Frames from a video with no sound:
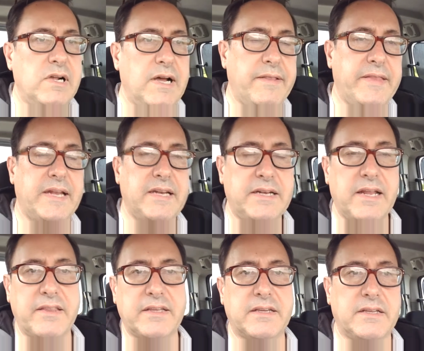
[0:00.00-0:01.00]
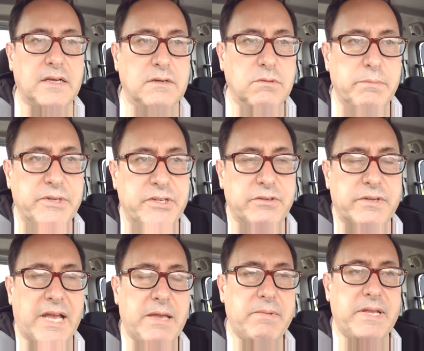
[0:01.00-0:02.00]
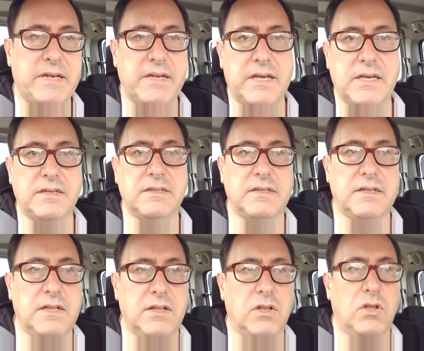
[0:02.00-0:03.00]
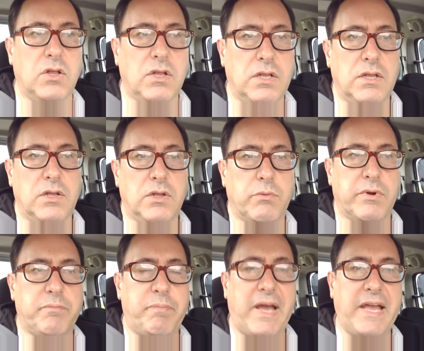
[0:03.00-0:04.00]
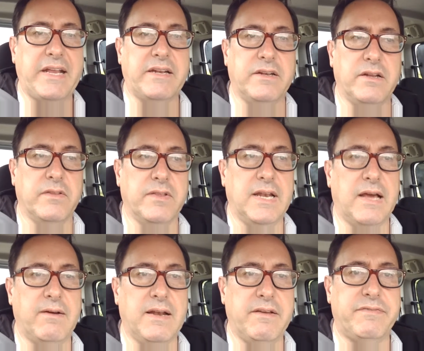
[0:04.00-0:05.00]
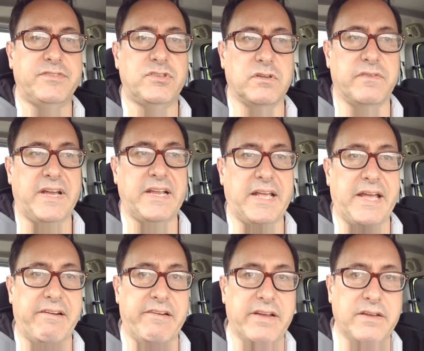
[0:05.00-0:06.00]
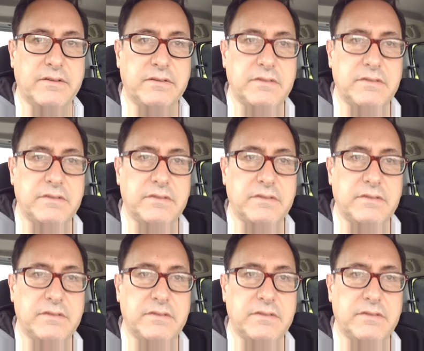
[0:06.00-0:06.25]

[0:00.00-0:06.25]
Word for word: and then another uh, woman who came in uh, with pain on the lower left sort of 8 area